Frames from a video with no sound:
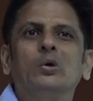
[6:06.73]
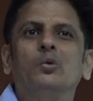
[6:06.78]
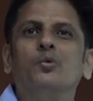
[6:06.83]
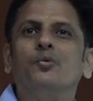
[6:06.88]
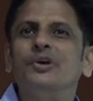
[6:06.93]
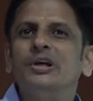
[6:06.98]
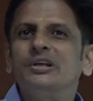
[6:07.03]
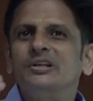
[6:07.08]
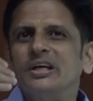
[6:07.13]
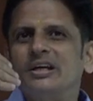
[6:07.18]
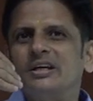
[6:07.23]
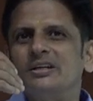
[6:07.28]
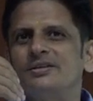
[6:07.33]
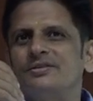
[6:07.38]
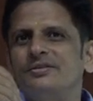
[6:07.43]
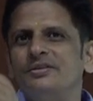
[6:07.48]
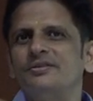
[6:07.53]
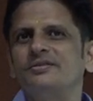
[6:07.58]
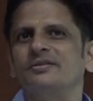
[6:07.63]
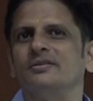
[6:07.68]
We take a
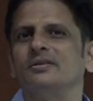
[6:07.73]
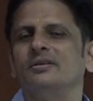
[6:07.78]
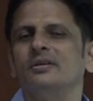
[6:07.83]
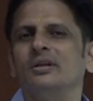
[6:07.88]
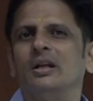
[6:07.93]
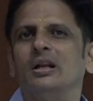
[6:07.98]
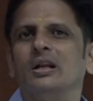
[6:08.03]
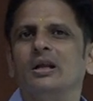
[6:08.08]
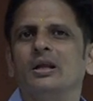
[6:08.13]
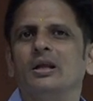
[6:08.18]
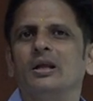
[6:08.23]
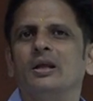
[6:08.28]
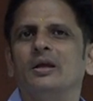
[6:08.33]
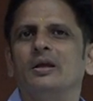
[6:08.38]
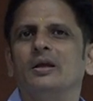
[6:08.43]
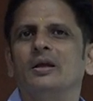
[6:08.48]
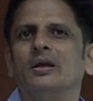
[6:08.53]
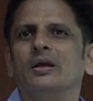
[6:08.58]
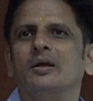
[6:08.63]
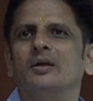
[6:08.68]
decision
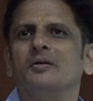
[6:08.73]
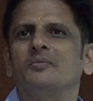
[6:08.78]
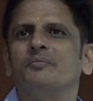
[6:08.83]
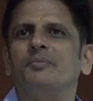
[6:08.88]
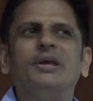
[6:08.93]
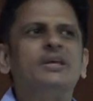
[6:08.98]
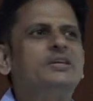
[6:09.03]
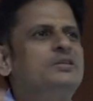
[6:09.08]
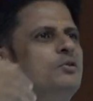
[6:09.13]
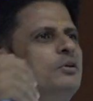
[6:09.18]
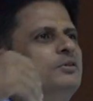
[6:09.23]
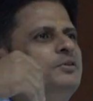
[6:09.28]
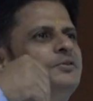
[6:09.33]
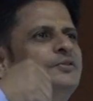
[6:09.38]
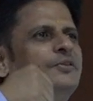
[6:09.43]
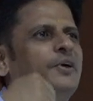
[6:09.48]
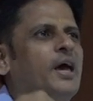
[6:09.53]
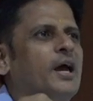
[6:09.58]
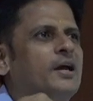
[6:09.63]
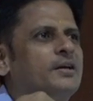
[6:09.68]
based on the
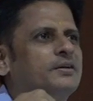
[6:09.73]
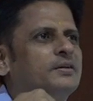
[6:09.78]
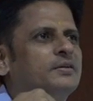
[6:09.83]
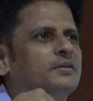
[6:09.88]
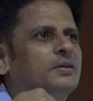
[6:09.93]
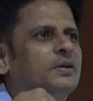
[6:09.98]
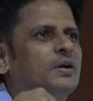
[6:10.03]
fact,